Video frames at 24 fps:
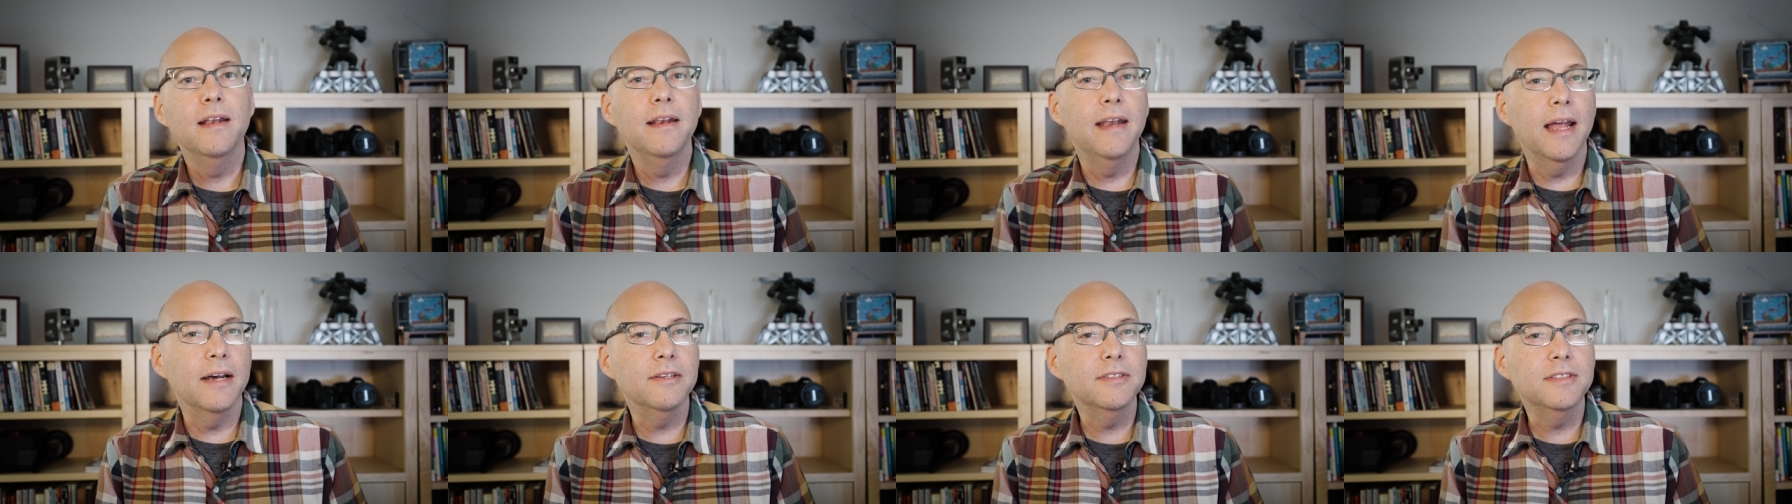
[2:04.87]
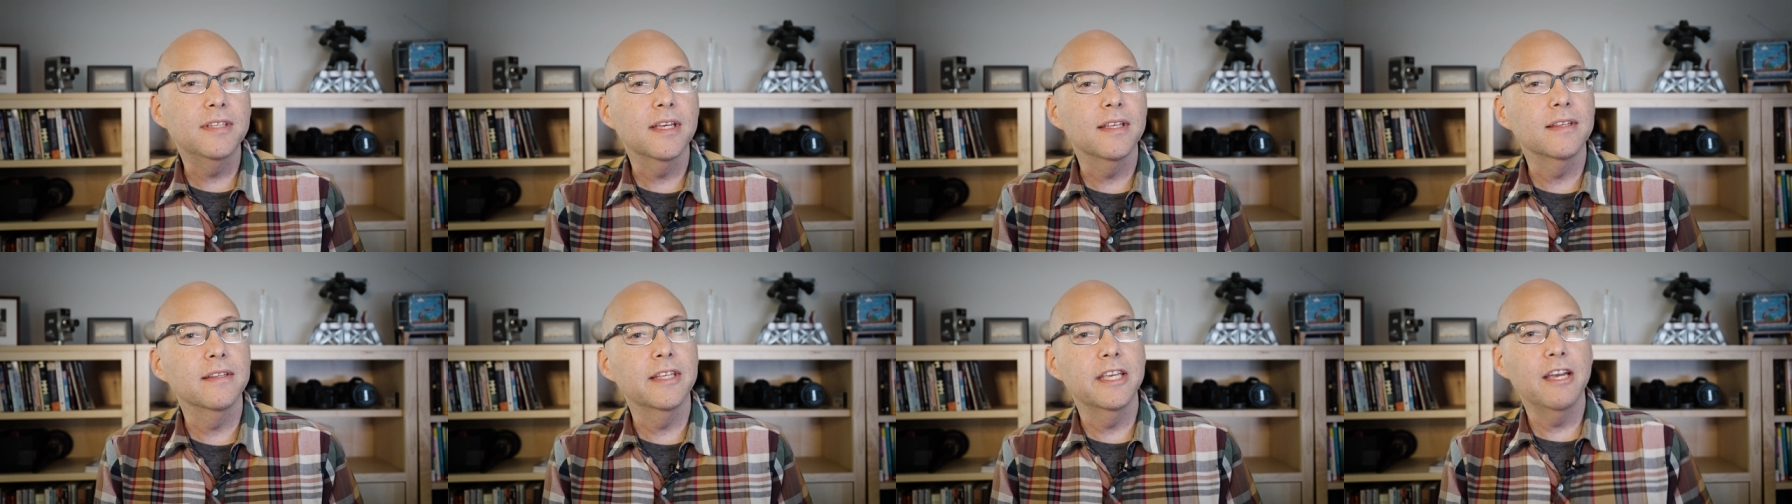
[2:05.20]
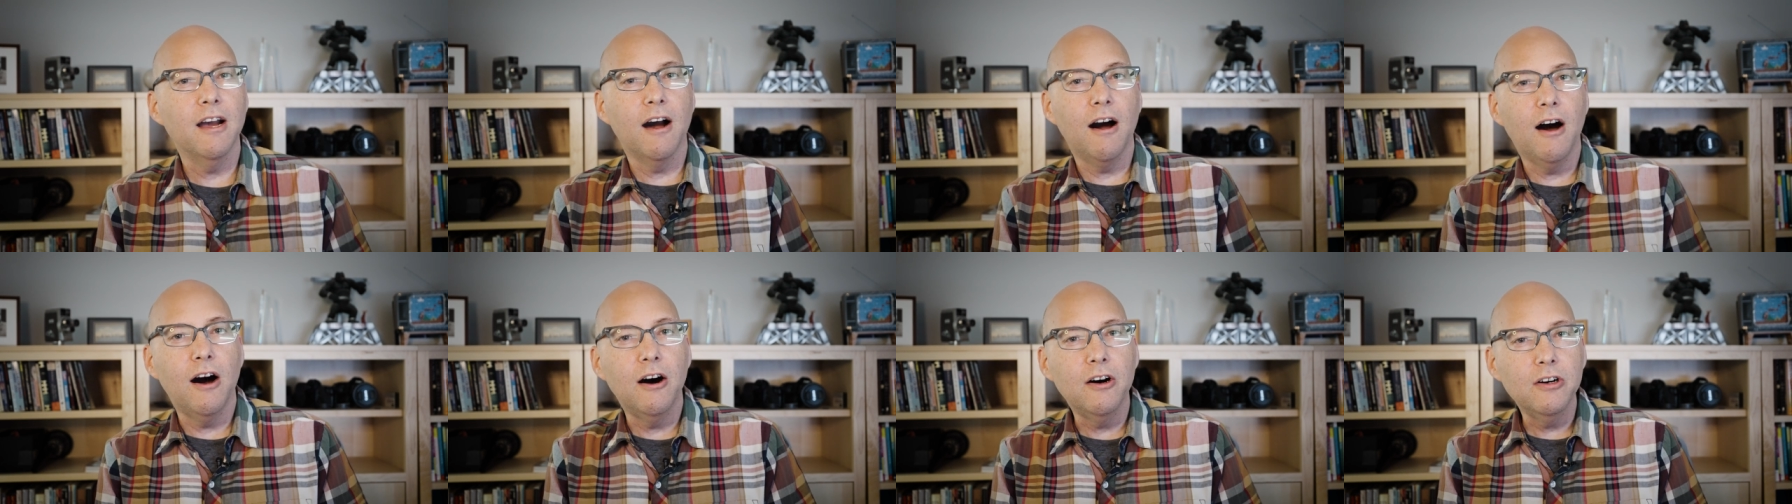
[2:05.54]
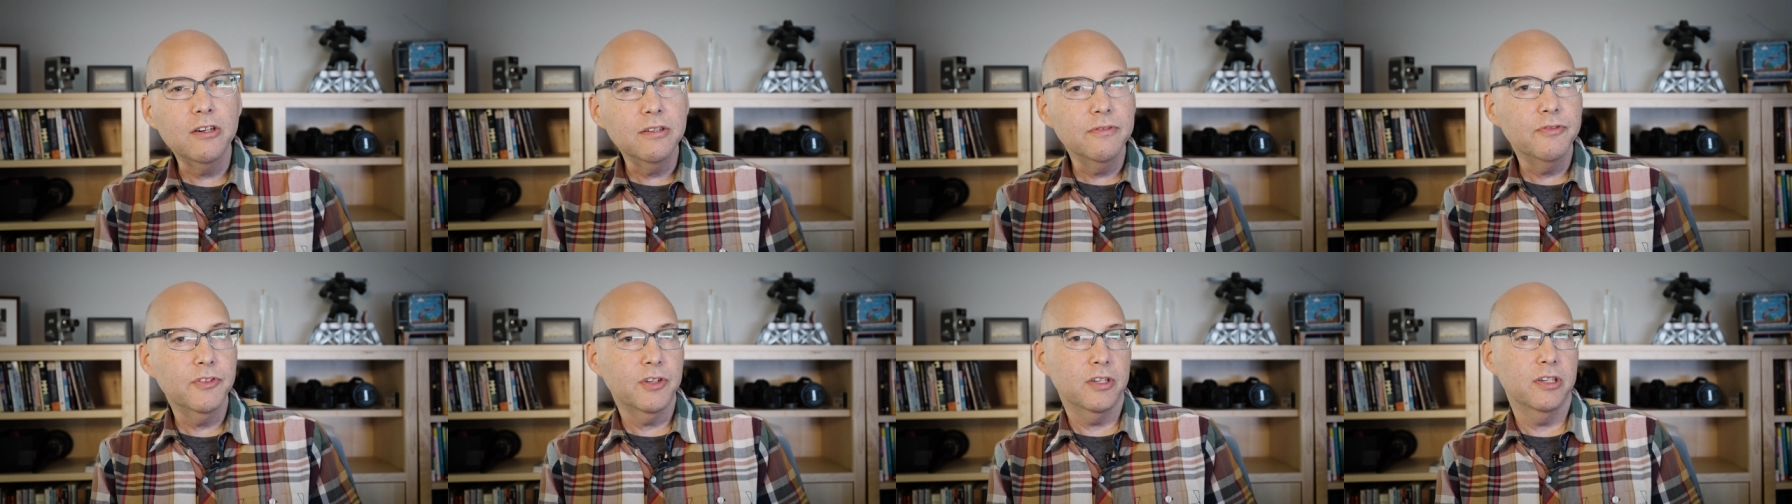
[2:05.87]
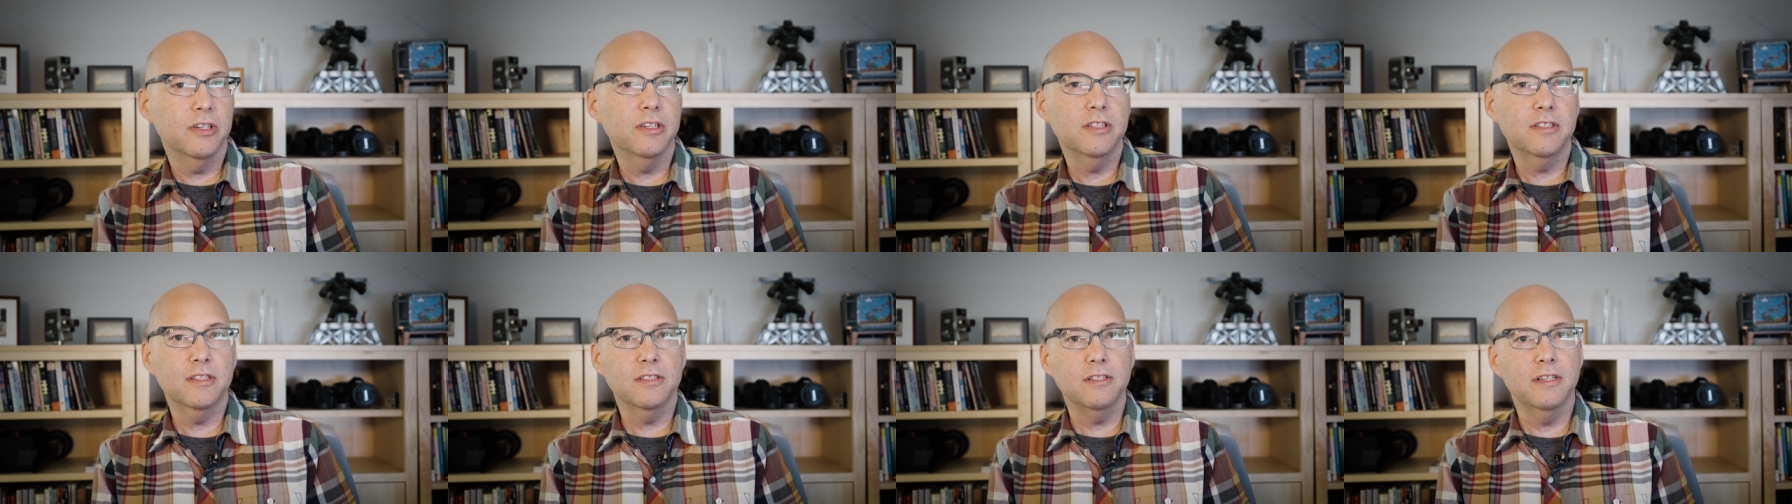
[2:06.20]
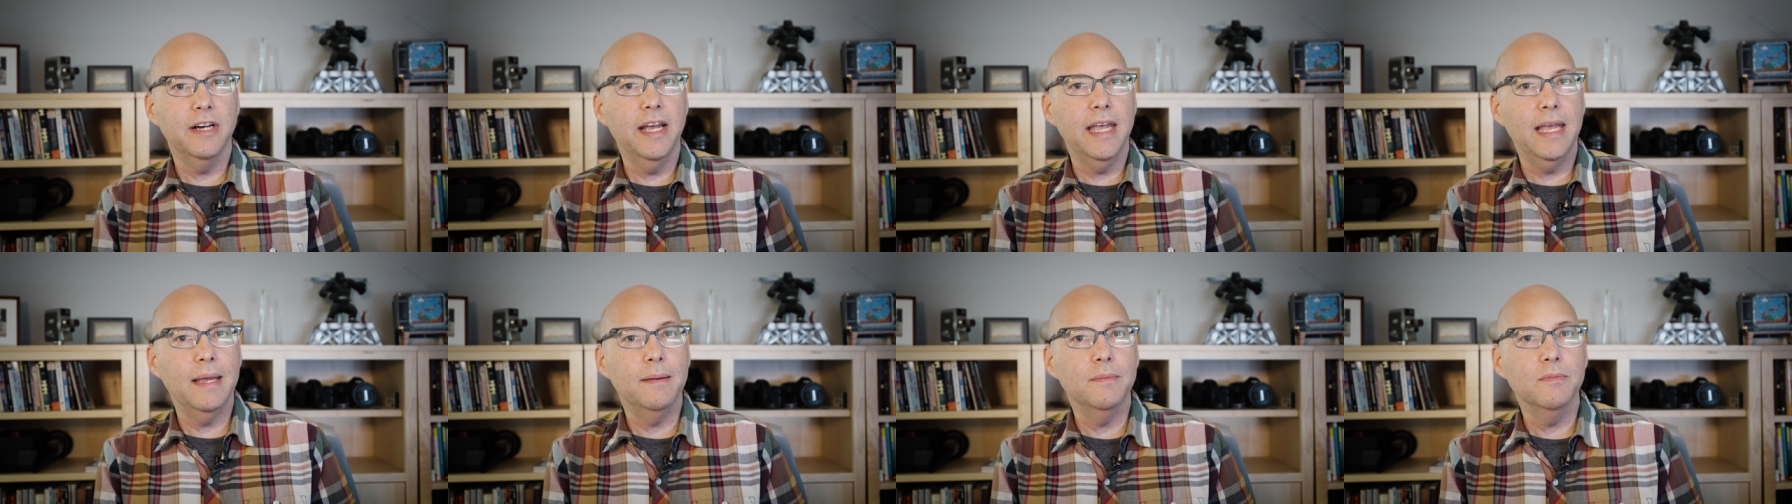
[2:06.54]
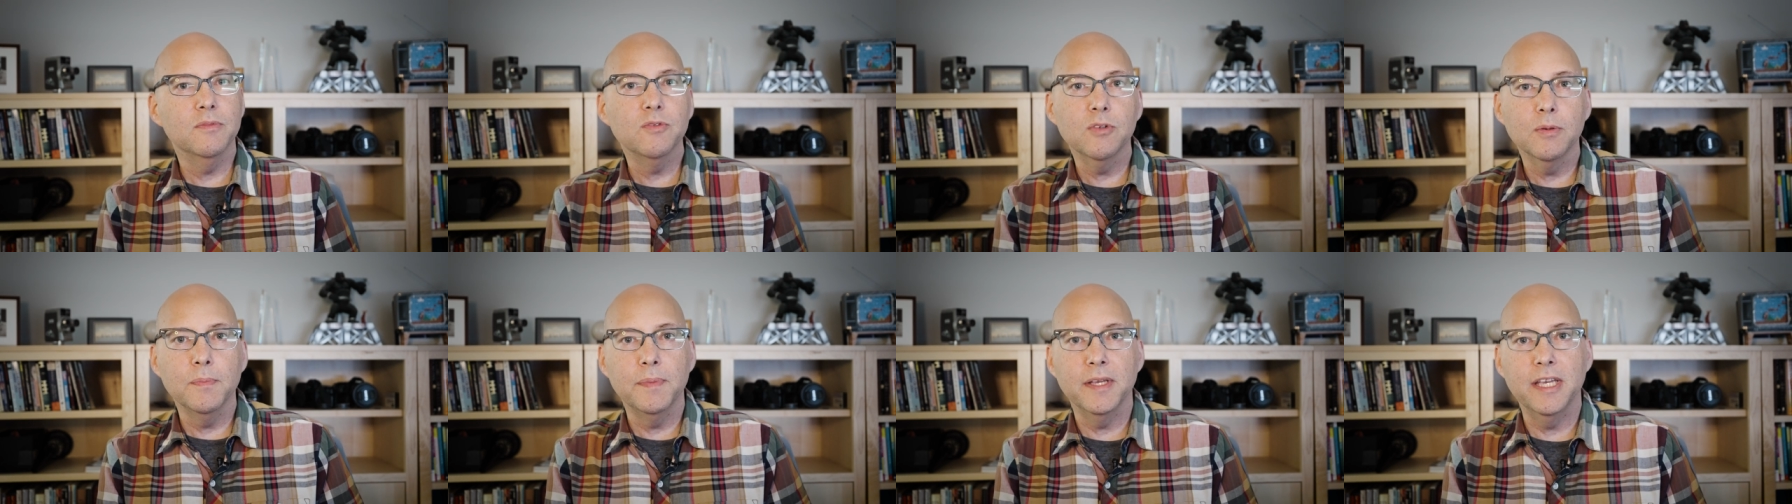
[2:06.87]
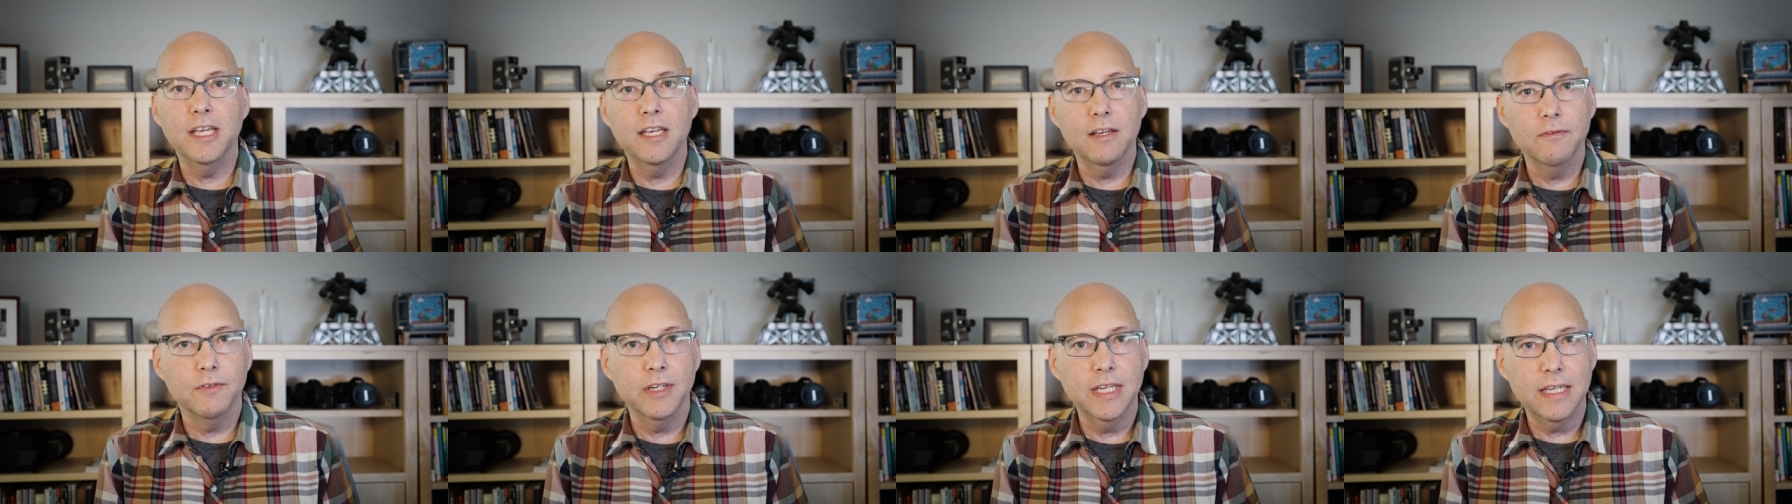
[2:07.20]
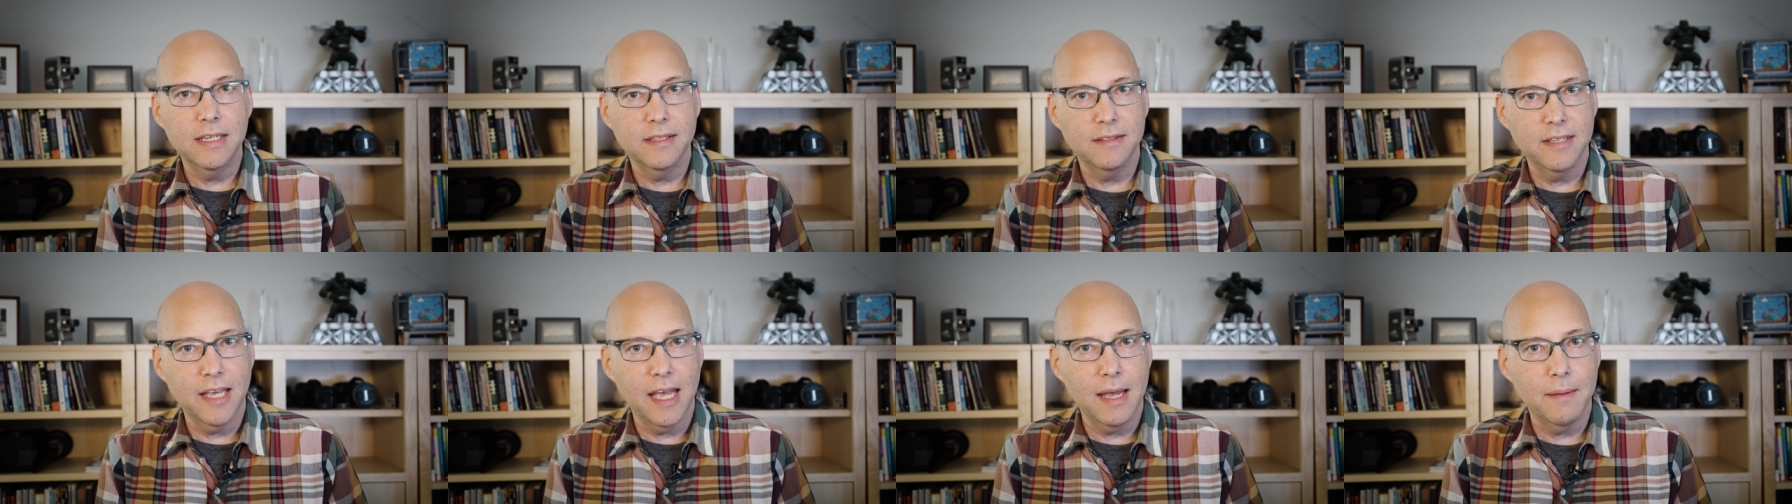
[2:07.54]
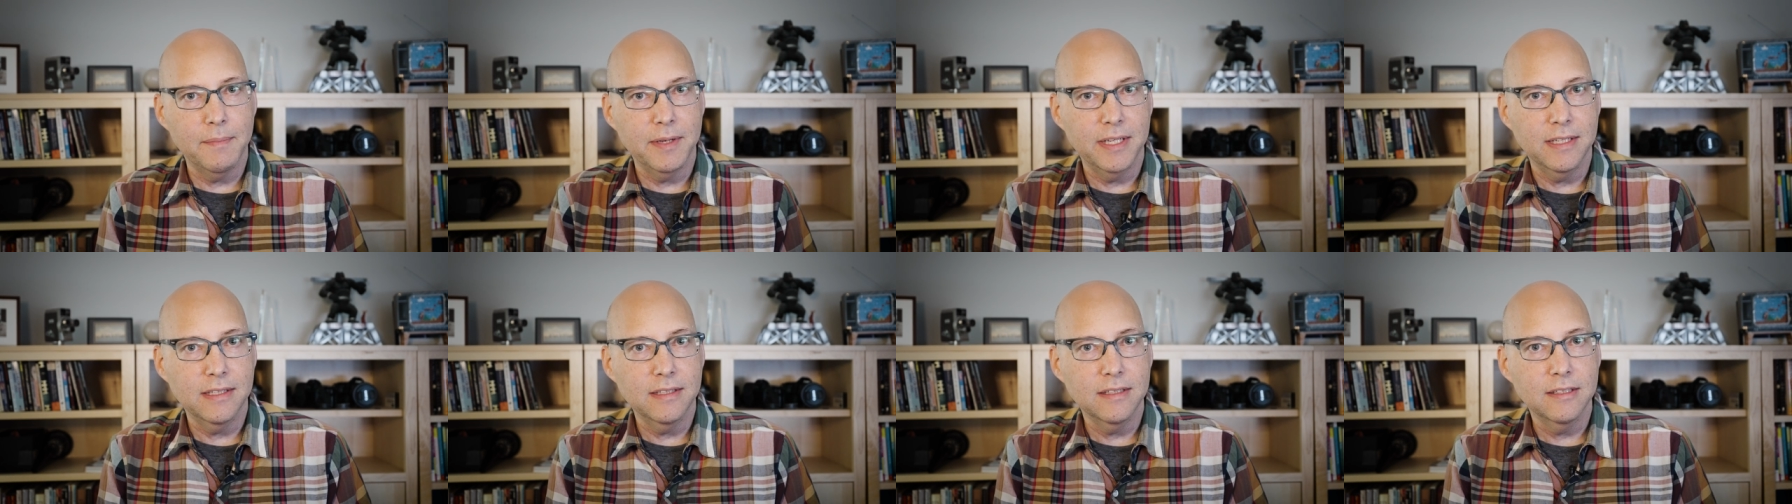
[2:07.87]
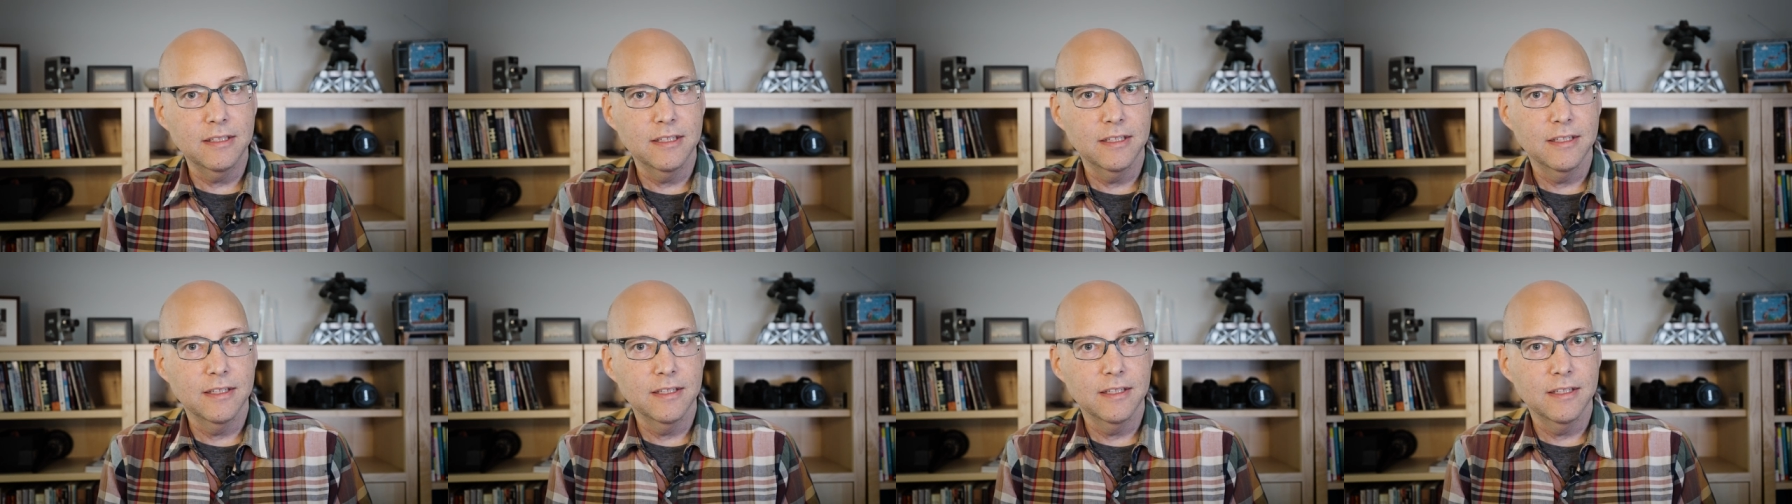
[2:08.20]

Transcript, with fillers: Now suddenly all of Cook's claims were being re-examined.